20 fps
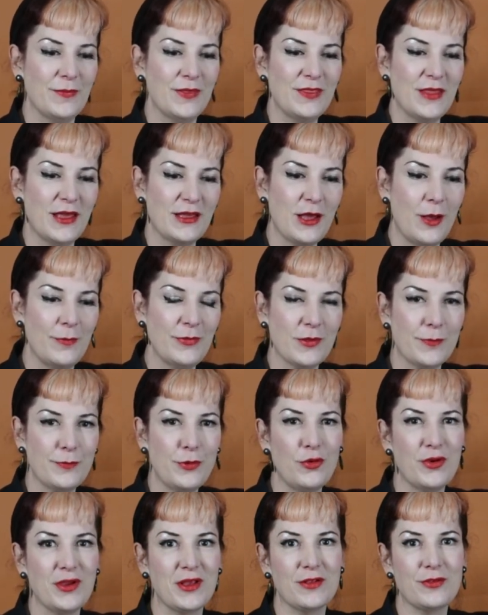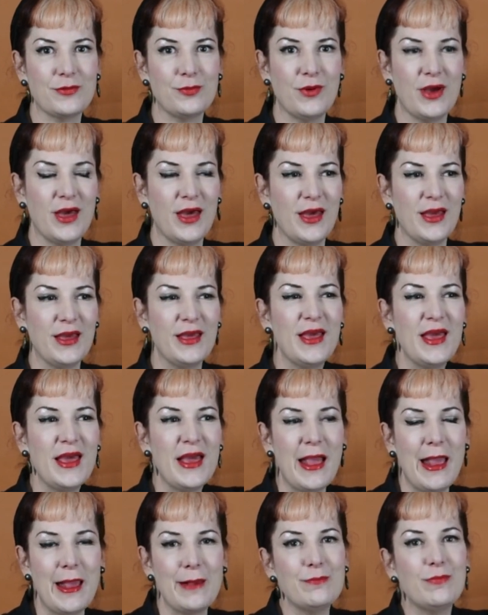there comes a point where
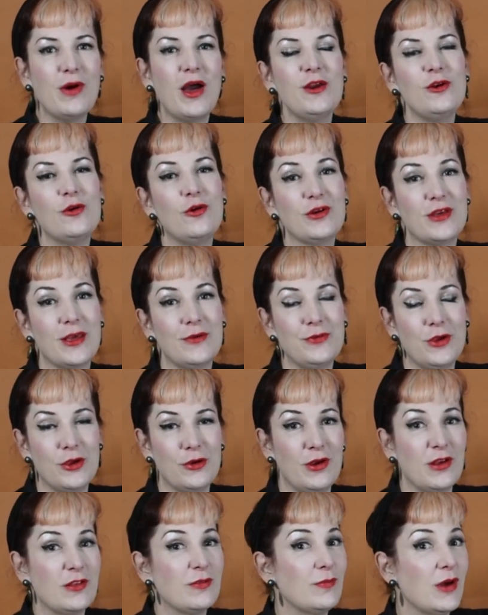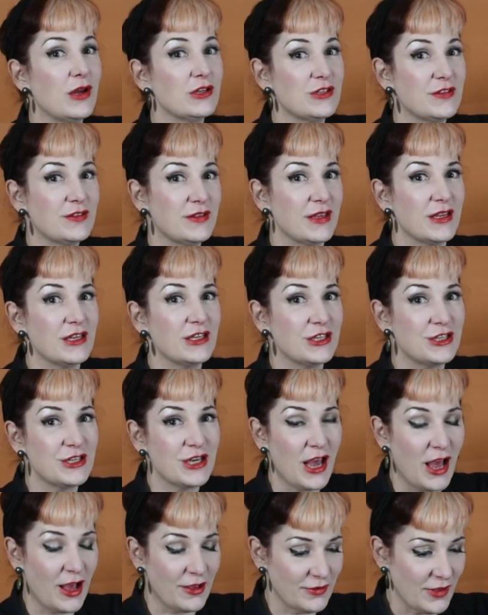it might not give you as much cinch
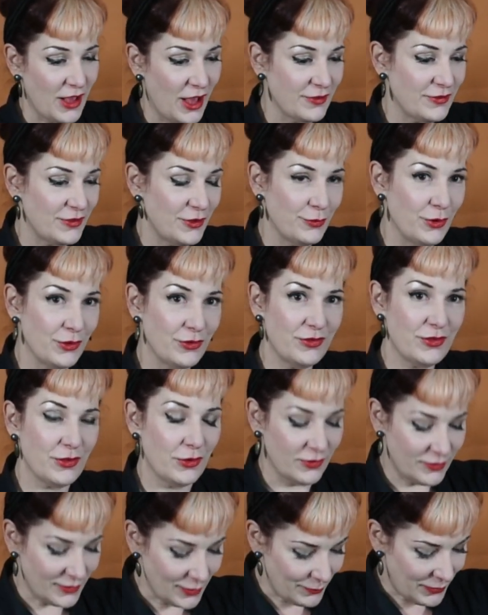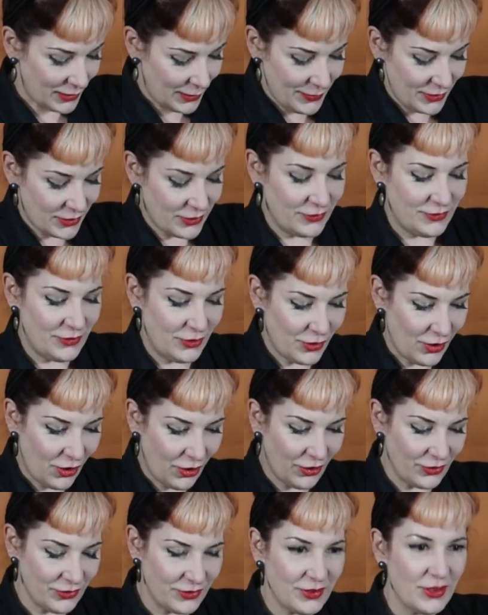as you want to, simply because you
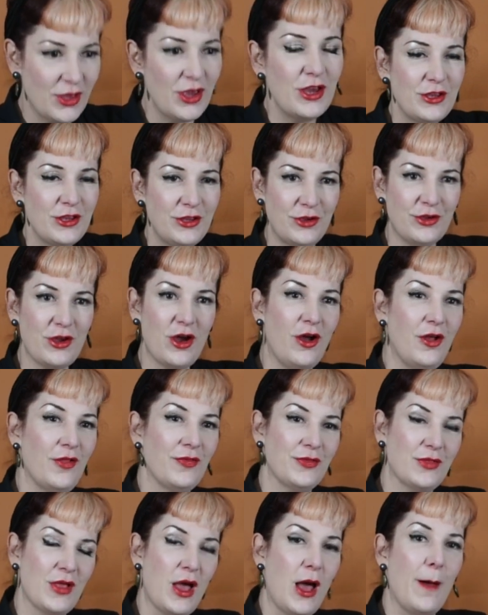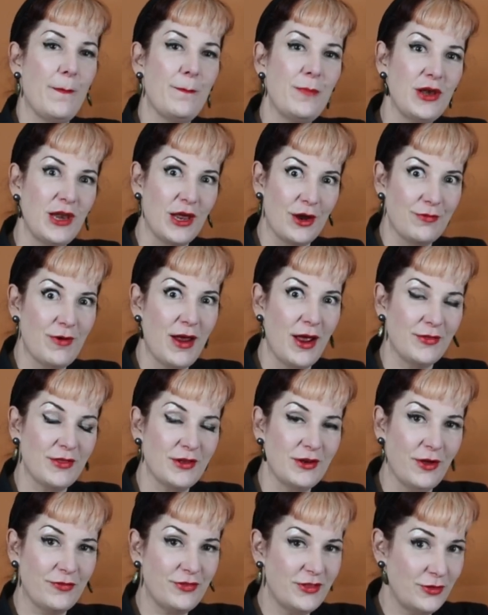can't pull it around
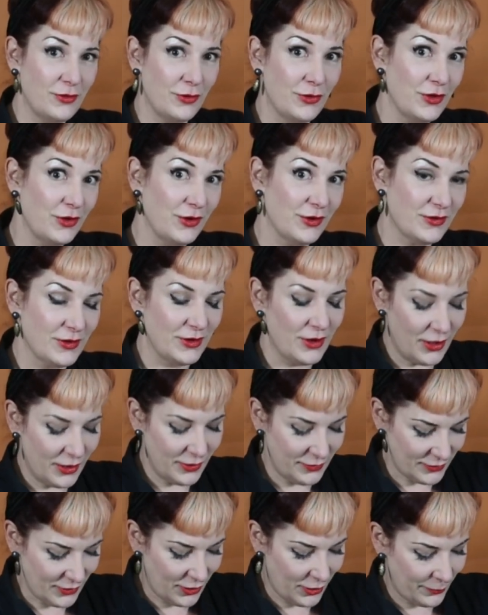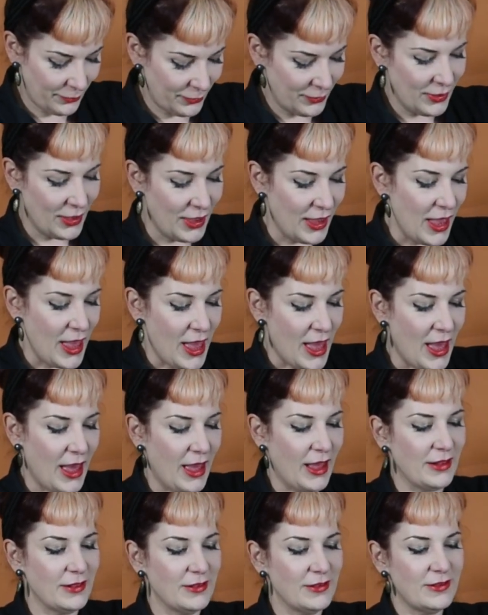enough to do the hooks and eyes up.
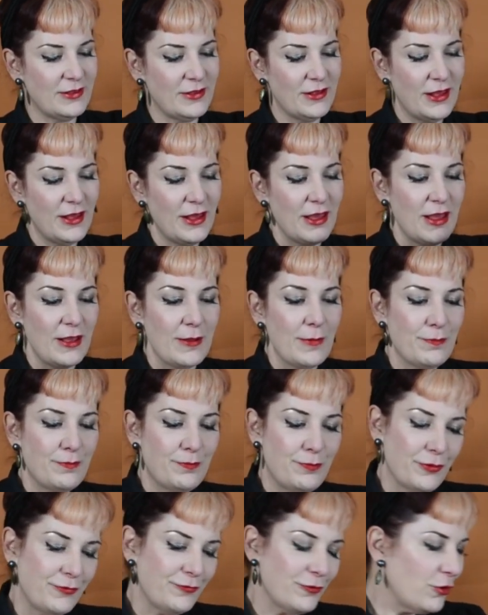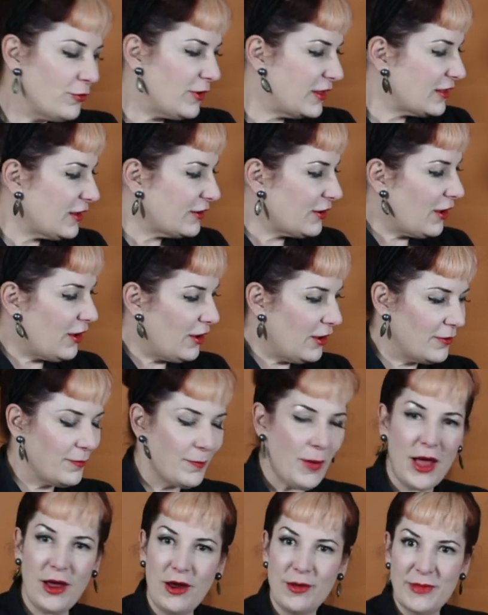And before we did our
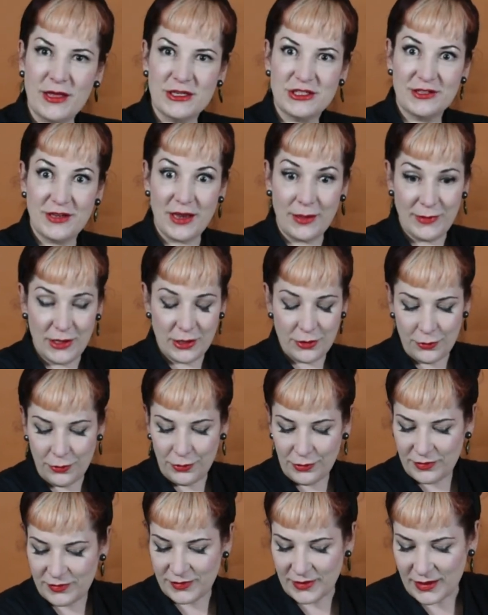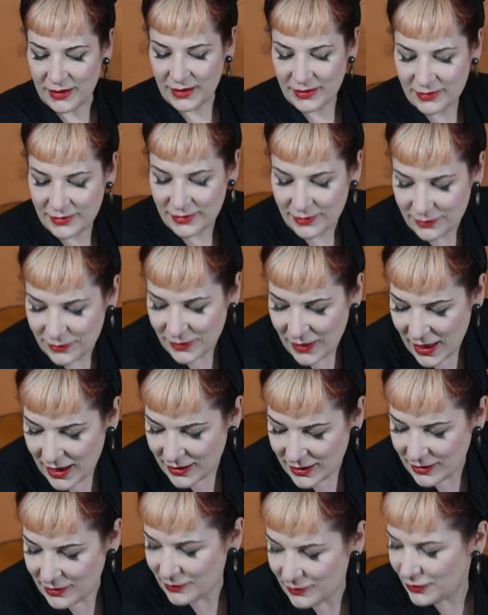powermesh Demi Corset,
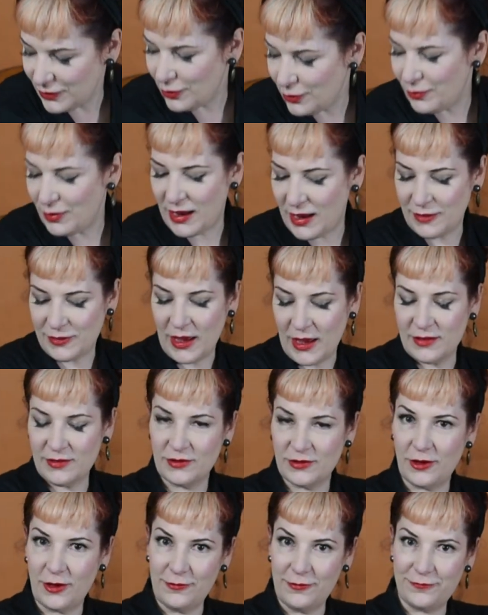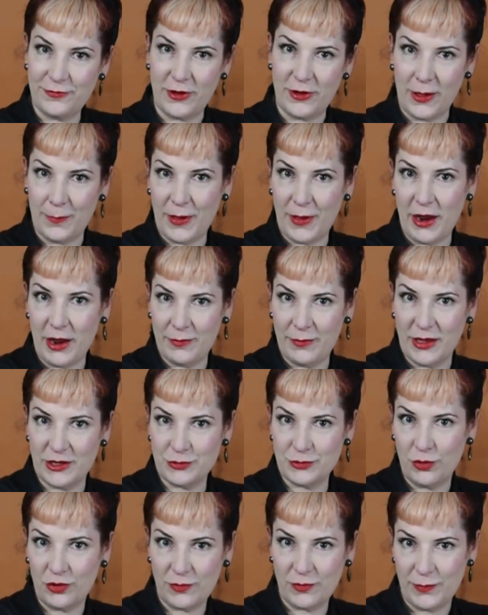then you either had to go for a powermesh
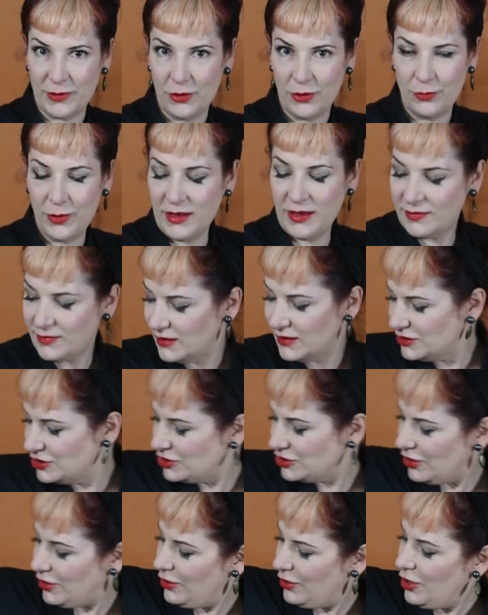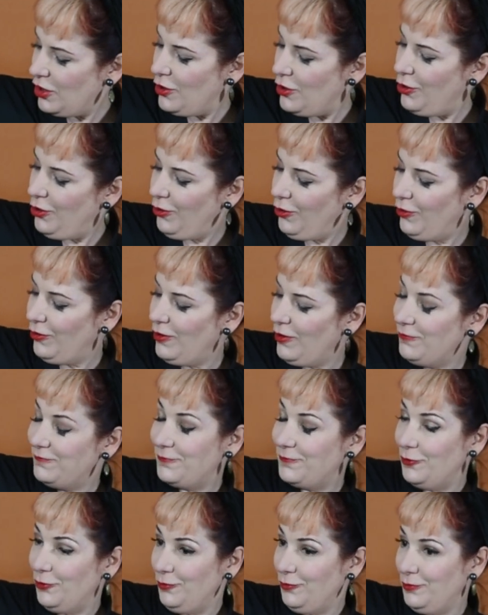waspy or waist cincher or a
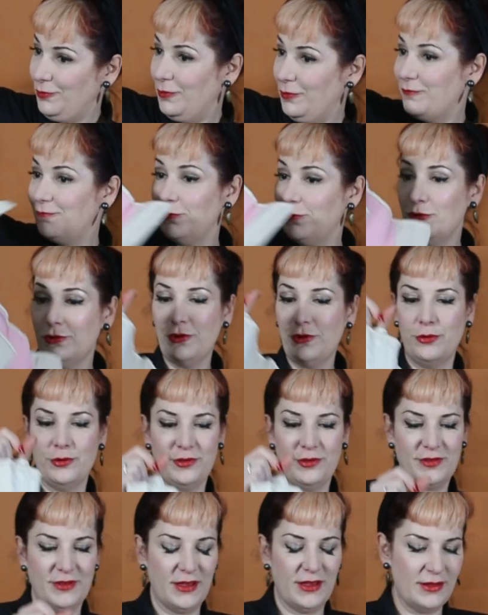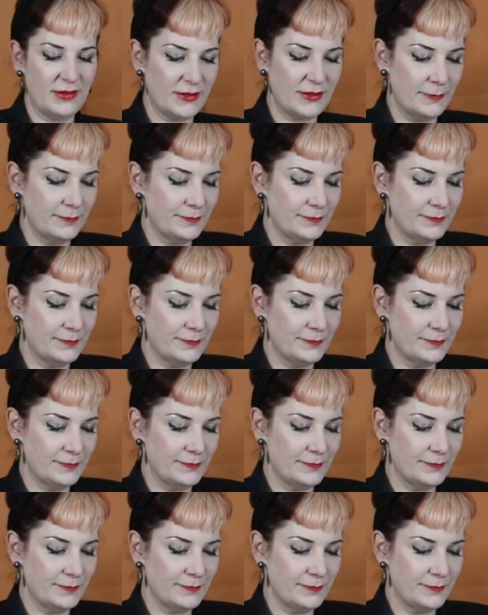full corset.